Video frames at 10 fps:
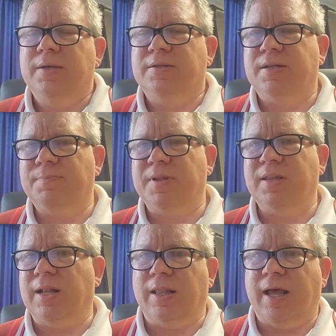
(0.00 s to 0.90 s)
Something
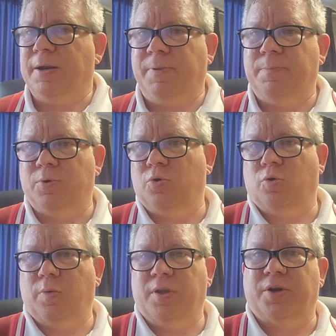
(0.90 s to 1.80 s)
that a lot of people who
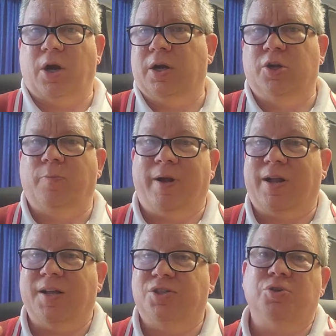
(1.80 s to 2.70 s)
are willing to argue about
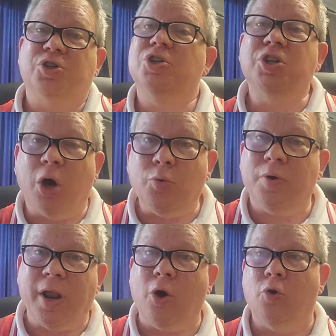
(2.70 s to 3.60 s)
Constitution don't
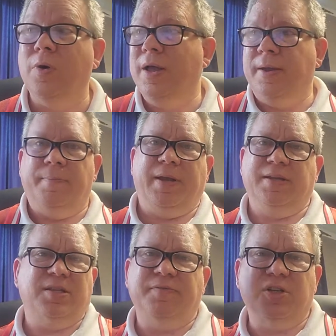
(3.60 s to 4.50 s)
know
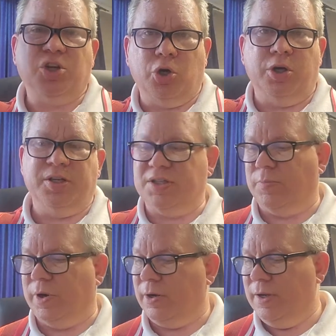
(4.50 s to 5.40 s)
because they've just heard it
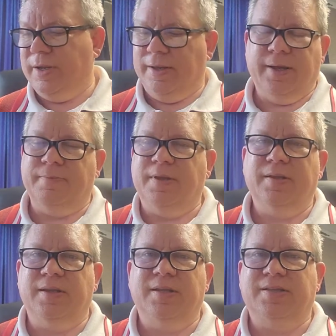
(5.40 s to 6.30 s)
somewhere. Um, it,
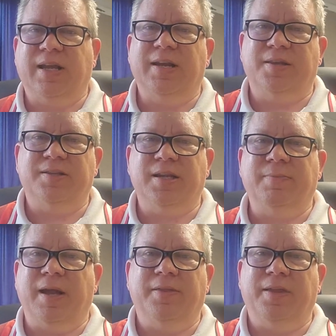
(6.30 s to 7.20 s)
it's kind of the same
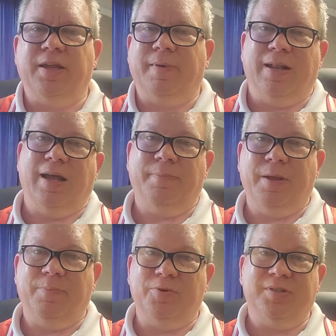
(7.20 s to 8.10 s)
kind of thing about a lot of
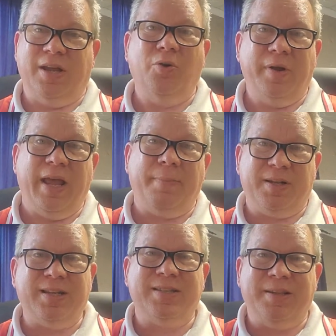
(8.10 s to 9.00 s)
people who say, oh, yeah, but
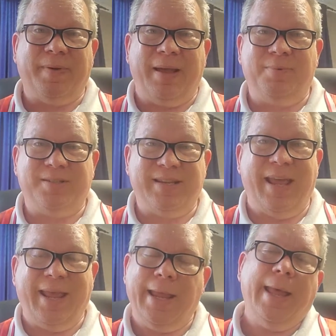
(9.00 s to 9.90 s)
doesn't the Bible
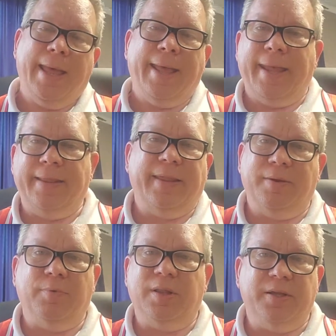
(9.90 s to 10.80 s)
say? And they
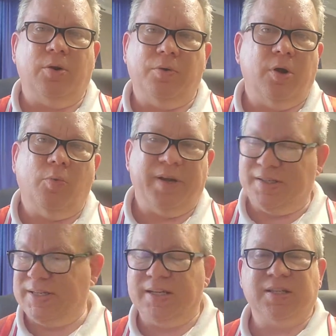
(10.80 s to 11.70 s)
really don't know what it
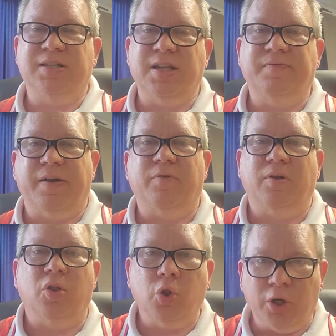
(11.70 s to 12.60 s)
says because they've
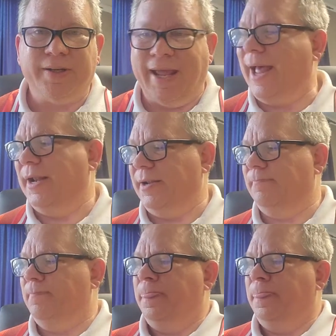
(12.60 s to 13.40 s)
never looked at it.